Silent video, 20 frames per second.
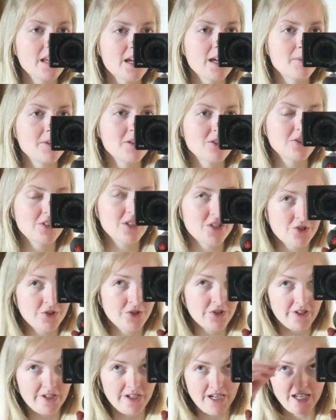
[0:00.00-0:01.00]
I'm not really
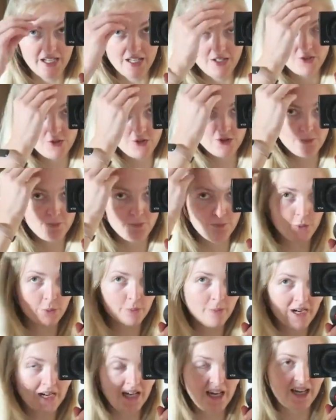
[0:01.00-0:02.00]
sure, and I just
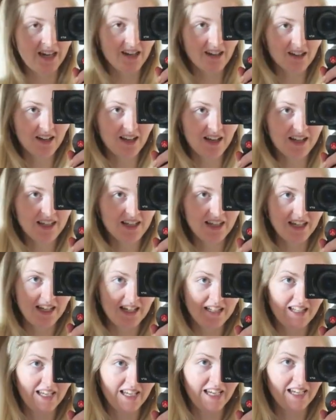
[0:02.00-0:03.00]
put my hair like
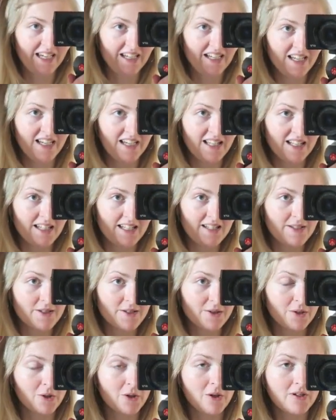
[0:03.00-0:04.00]
in a
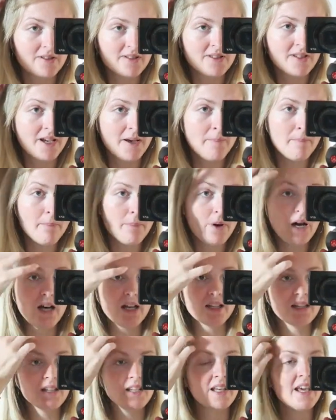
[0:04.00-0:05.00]
little top
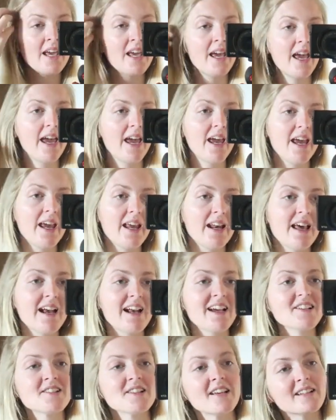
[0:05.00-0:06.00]
bun. And
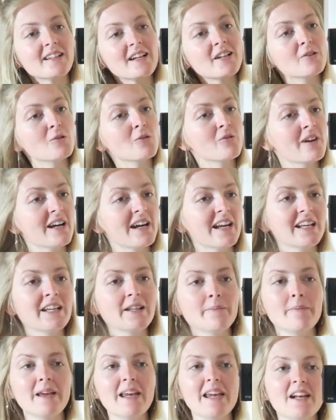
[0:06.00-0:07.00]
like I said, I don't wear
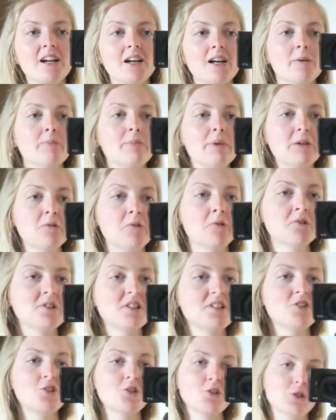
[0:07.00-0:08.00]
any makeup
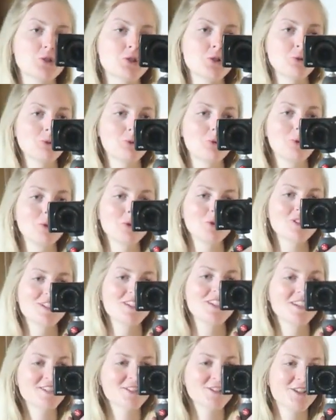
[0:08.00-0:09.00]
because it's just too hot.
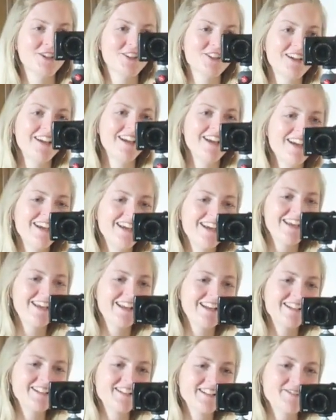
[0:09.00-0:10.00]
So
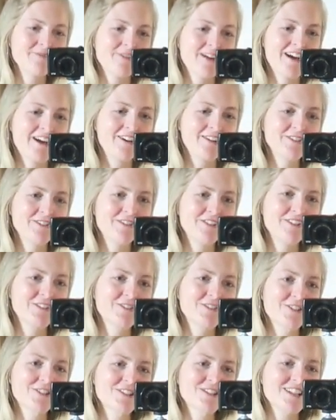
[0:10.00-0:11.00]
yeah, this is my
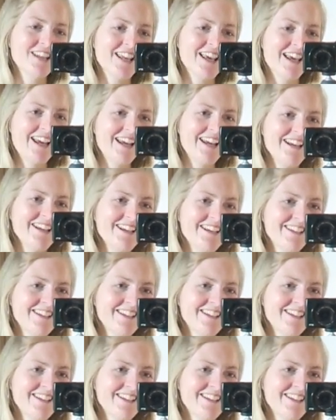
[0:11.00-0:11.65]
outfit for today.